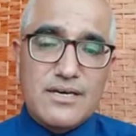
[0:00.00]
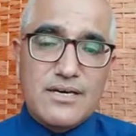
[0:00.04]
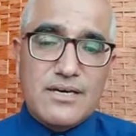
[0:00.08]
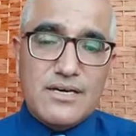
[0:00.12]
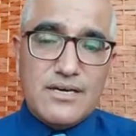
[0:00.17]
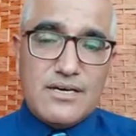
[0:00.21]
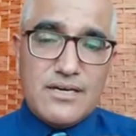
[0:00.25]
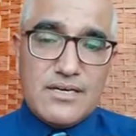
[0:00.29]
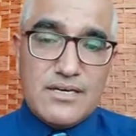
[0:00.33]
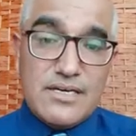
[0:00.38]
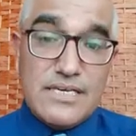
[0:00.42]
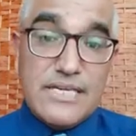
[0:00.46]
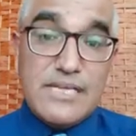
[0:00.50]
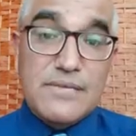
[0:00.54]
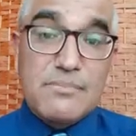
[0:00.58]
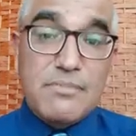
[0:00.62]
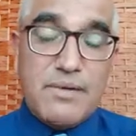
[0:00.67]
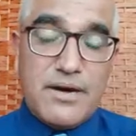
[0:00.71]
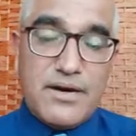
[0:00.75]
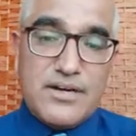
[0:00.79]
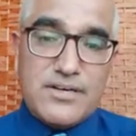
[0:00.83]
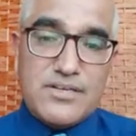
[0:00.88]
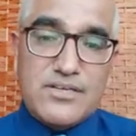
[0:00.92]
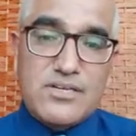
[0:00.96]
heel
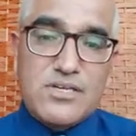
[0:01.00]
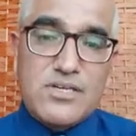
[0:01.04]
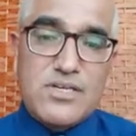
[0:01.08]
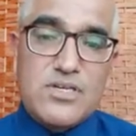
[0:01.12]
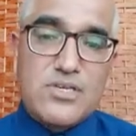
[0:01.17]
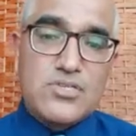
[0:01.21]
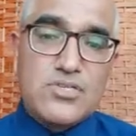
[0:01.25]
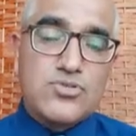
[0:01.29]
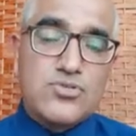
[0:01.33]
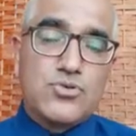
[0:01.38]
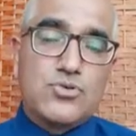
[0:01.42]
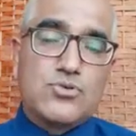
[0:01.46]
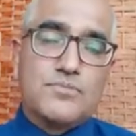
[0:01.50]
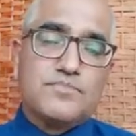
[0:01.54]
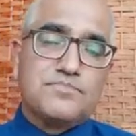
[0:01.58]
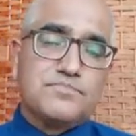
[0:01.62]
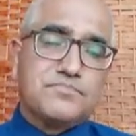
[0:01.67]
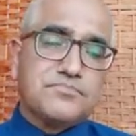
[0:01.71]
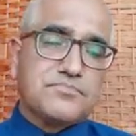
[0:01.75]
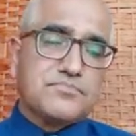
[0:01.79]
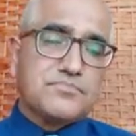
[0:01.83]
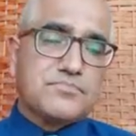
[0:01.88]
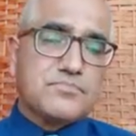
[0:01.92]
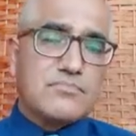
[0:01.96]
part. So
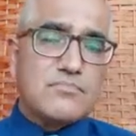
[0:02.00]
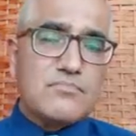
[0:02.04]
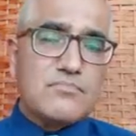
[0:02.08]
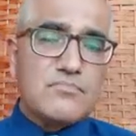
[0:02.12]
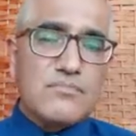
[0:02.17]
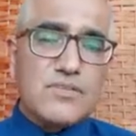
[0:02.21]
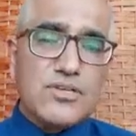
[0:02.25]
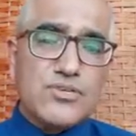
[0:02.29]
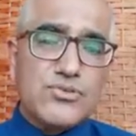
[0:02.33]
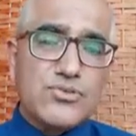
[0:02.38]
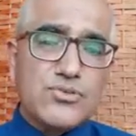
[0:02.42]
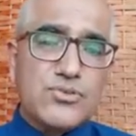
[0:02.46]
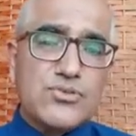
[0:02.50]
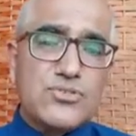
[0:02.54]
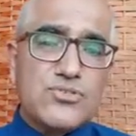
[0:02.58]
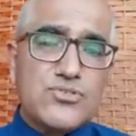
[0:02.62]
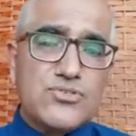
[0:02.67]
you can